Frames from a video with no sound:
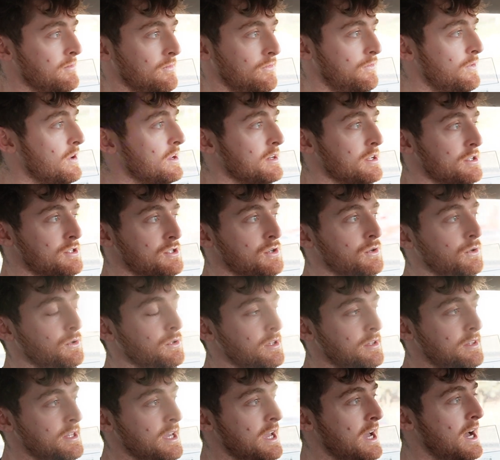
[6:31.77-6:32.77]
fitness goal
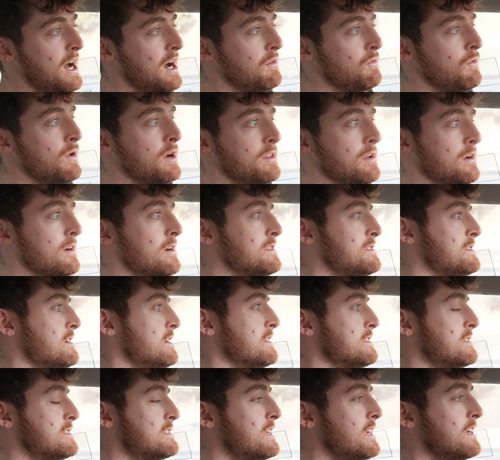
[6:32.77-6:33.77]
that they have, whether it's
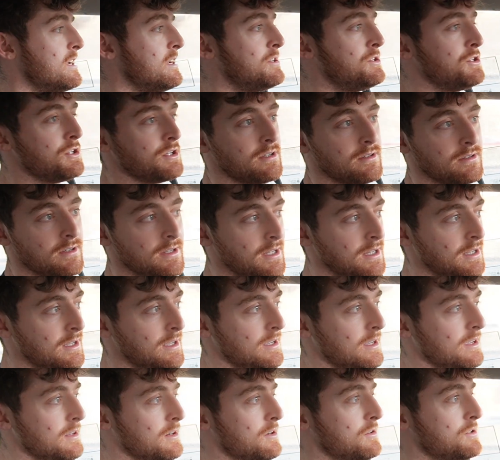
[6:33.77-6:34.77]
on stage or,
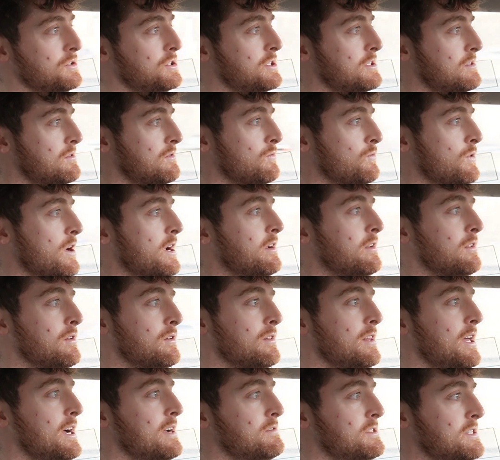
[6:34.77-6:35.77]
you know, just regular
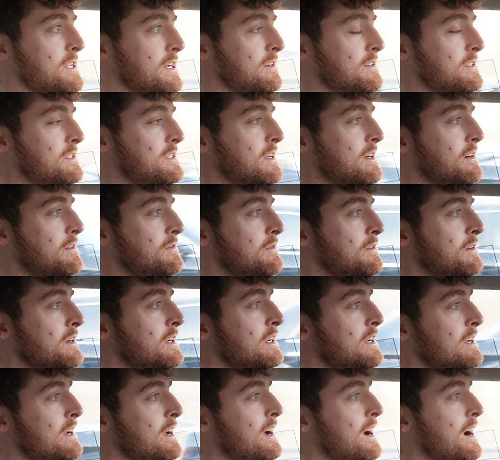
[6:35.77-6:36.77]
lifestyle stuff.
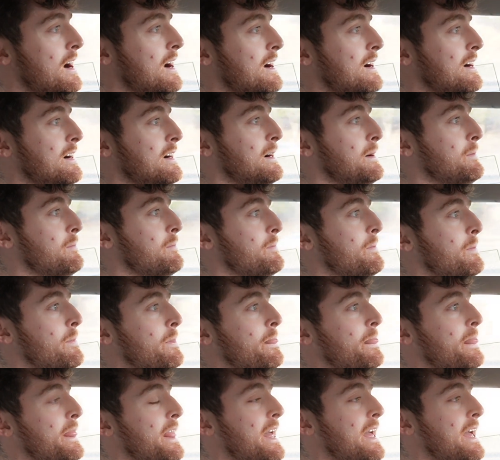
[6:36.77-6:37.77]

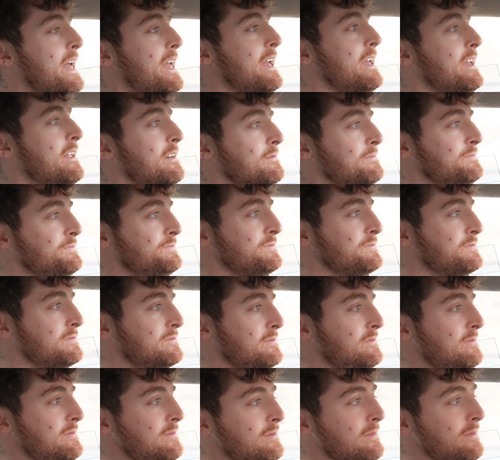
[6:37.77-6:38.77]

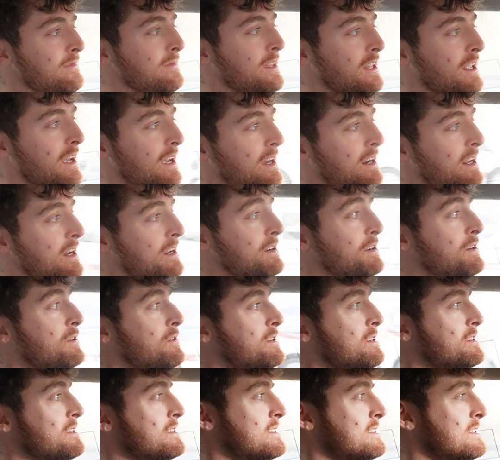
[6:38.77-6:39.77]
And I
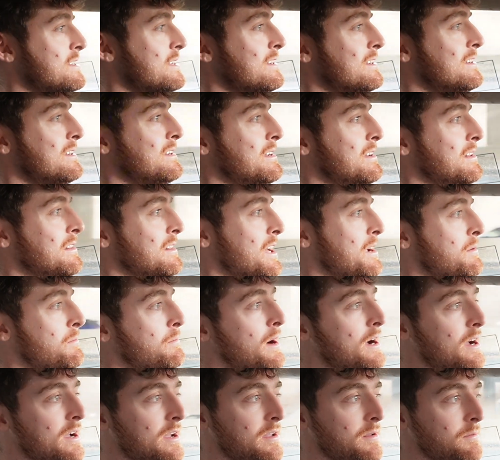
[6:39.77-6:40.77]
noticed like
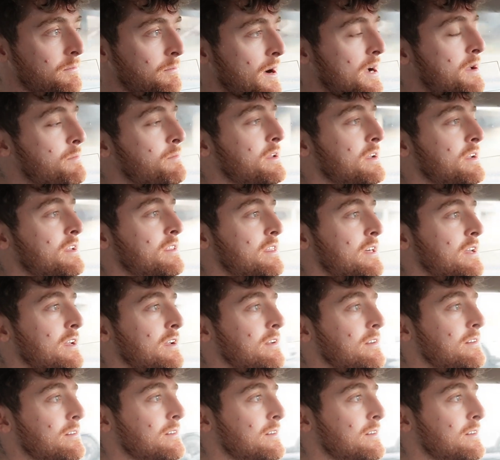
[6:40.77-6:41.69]
my big thing